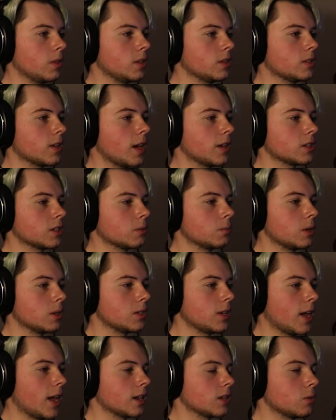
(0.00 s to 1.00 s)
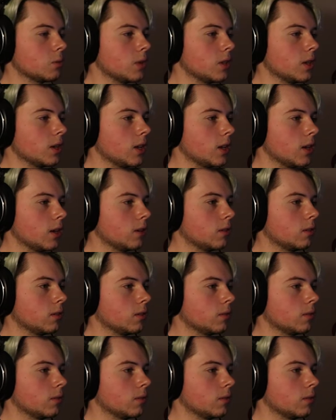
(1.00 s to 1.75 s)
these guys can be attacked and when they can't.